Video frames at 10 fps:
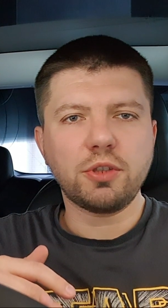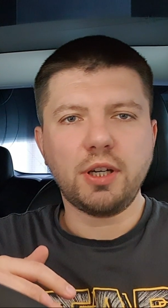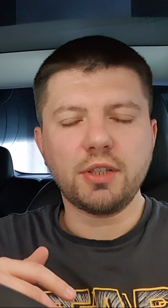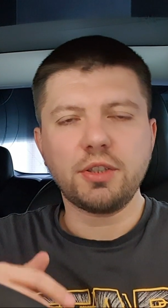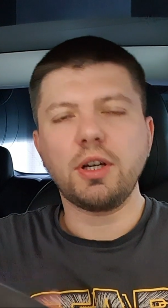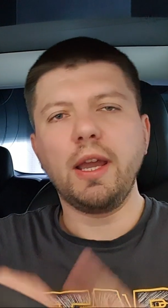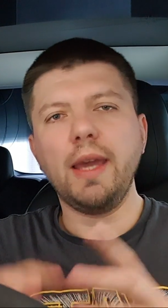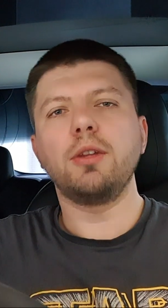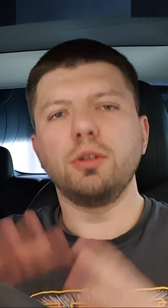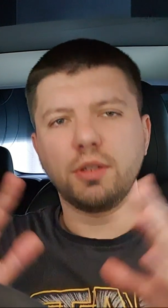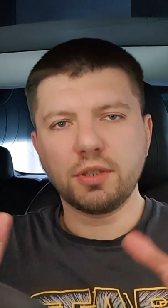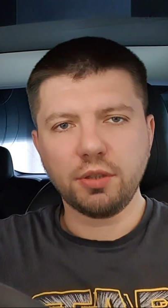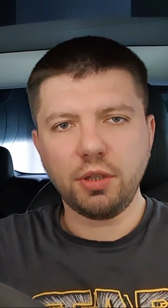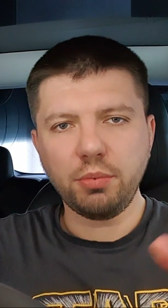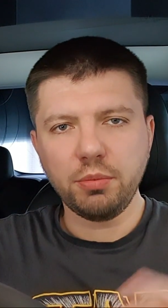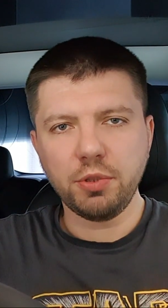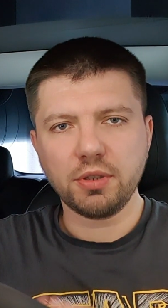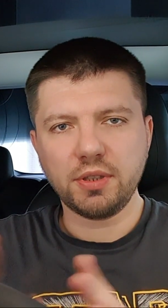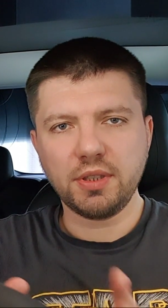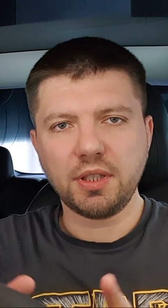charger and on a stop,
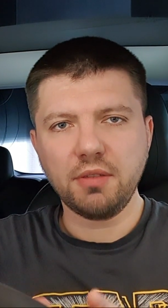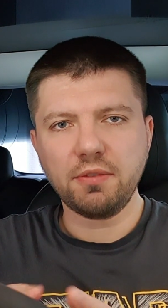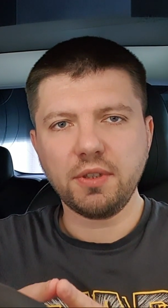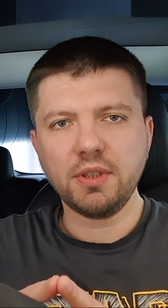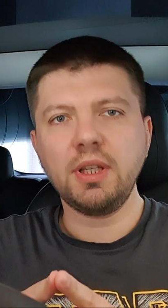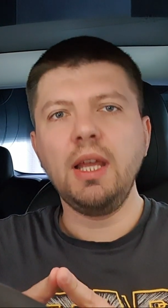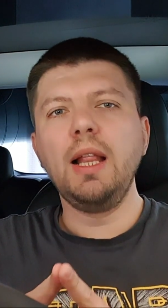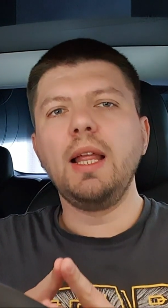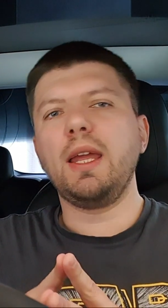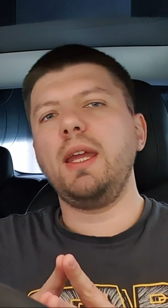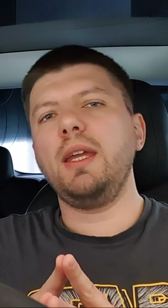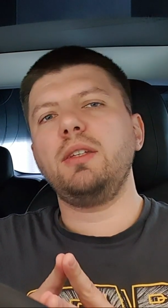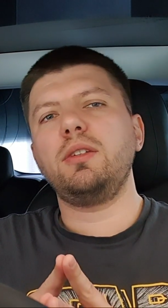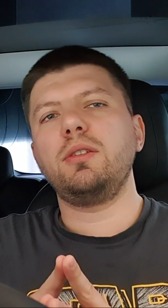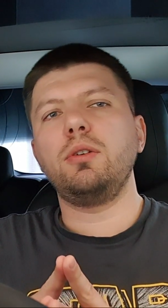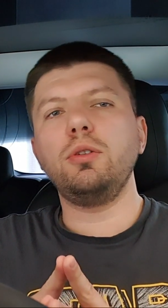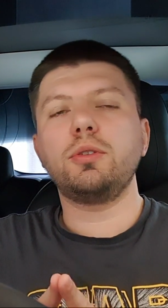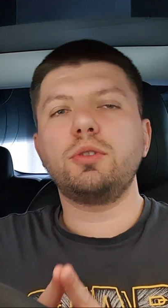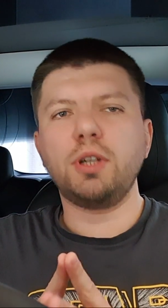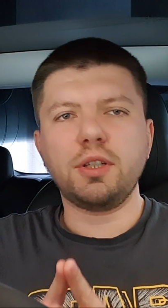because these are different, and
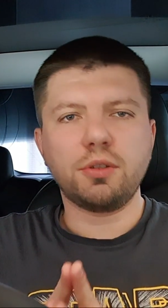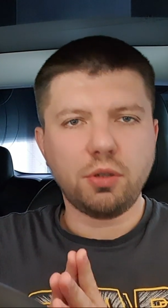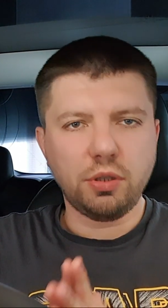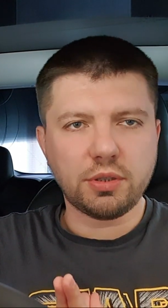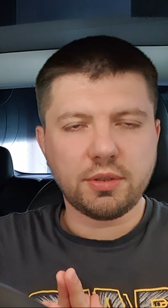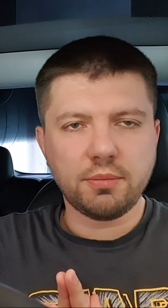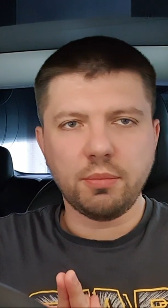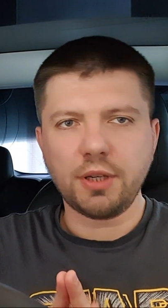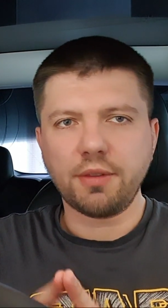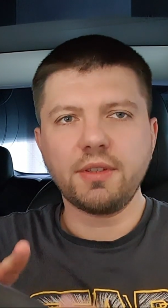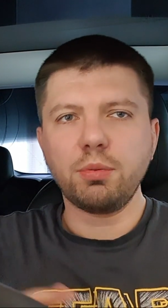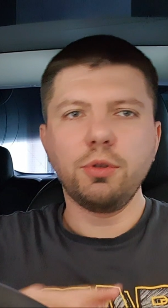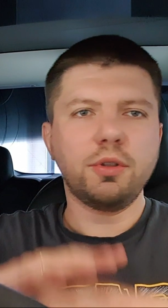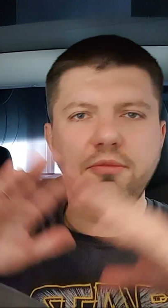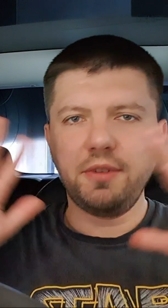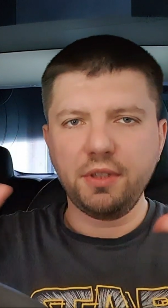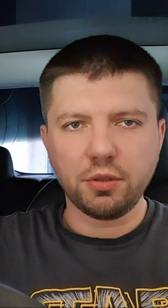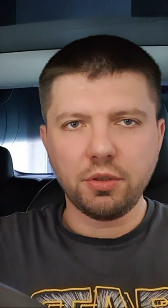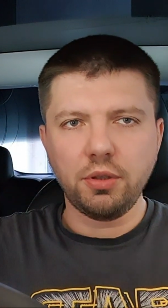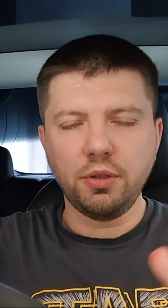also charging costs. But this will not fit
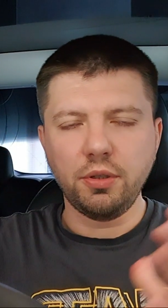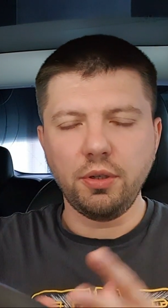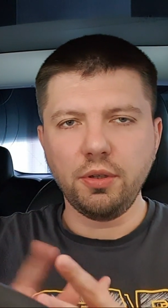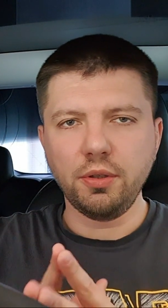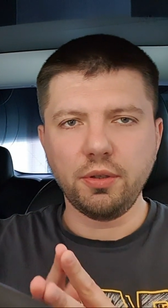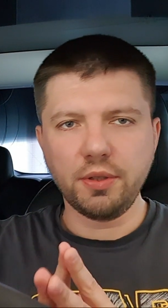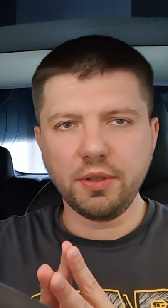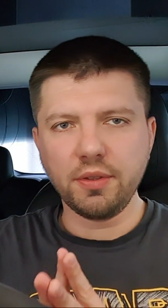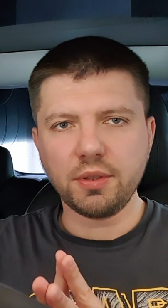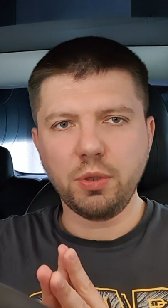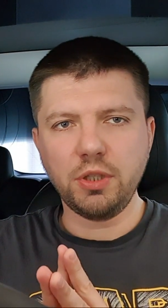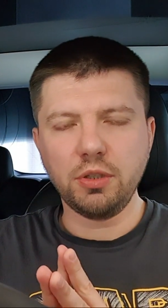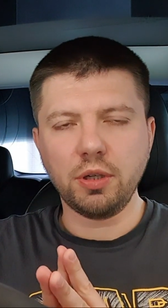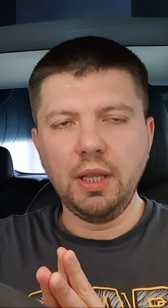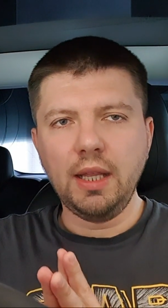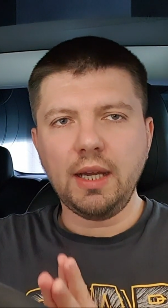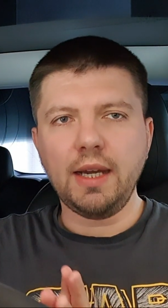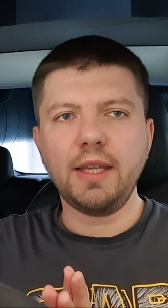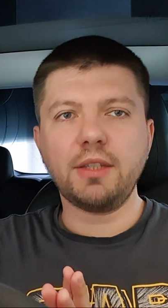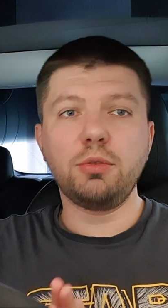in this video.
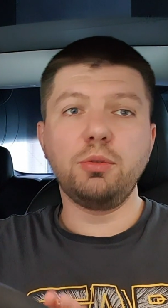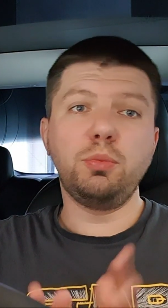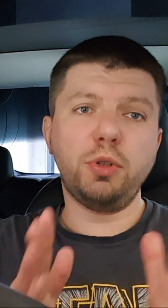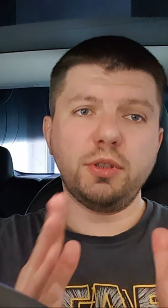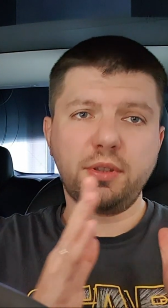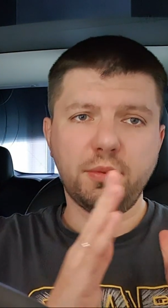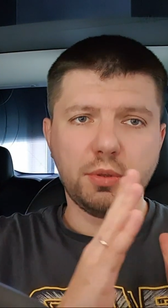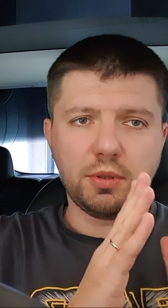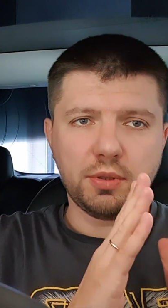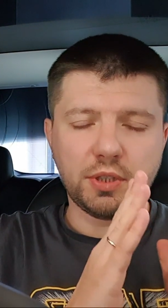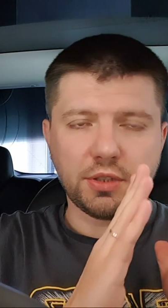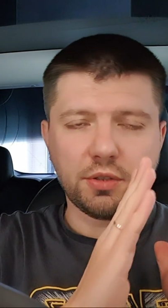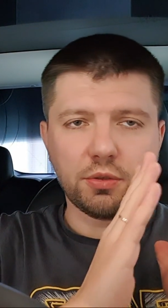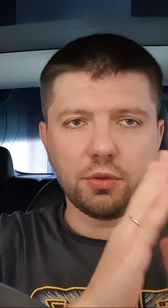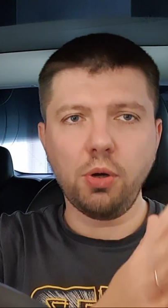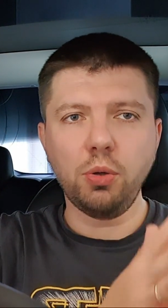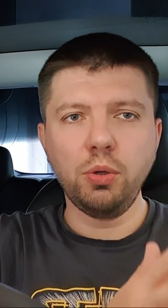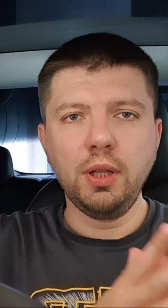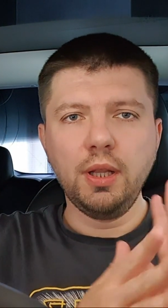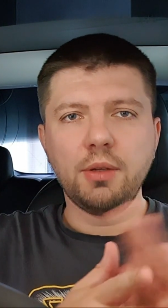I had to post just the raw
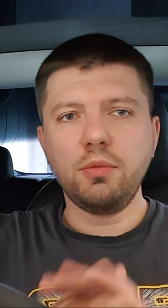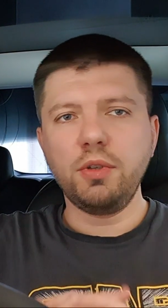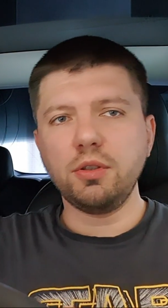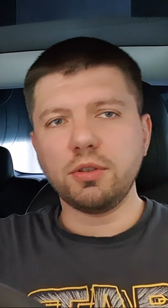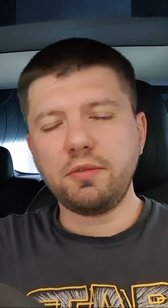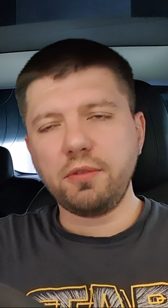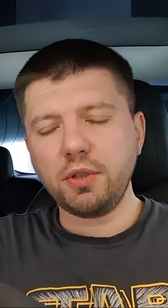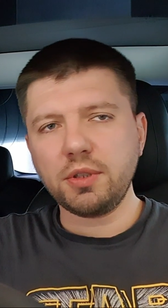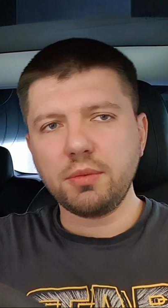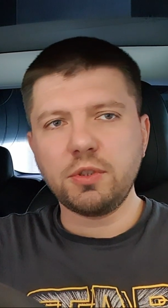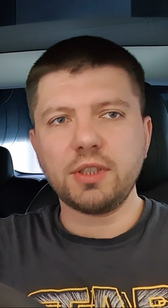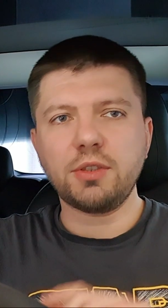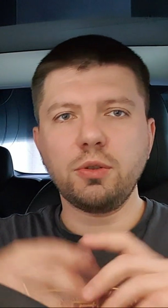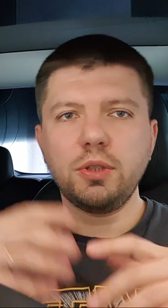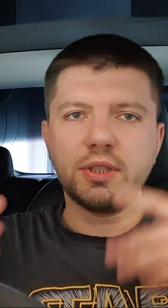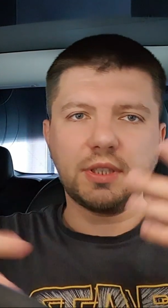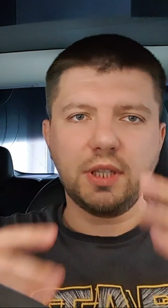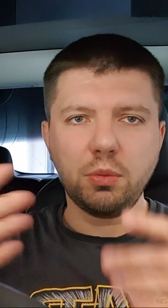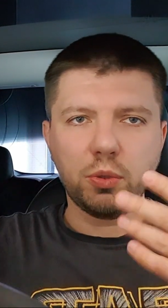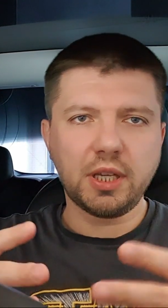videos first, just to
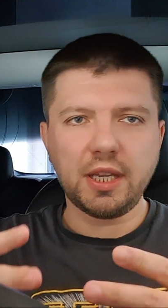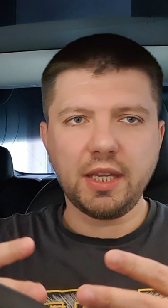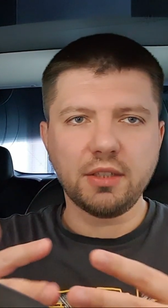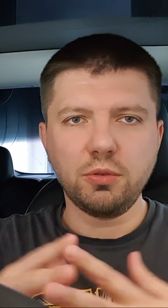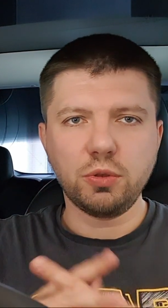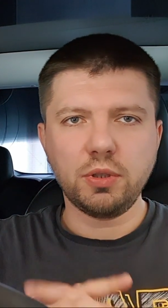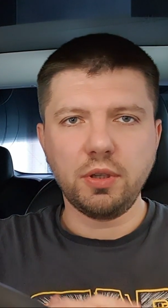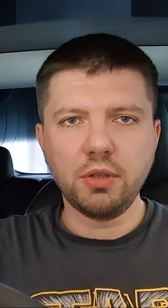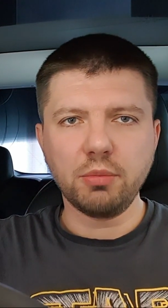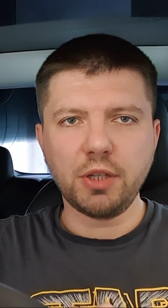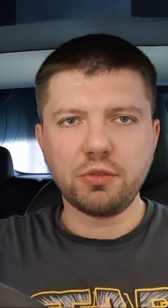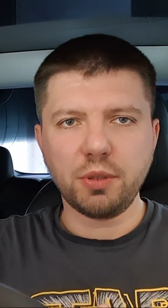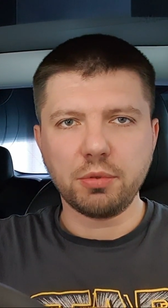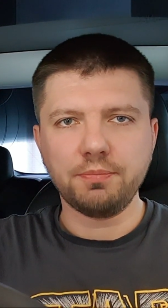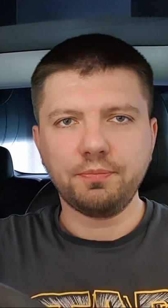understand what I had in my trip.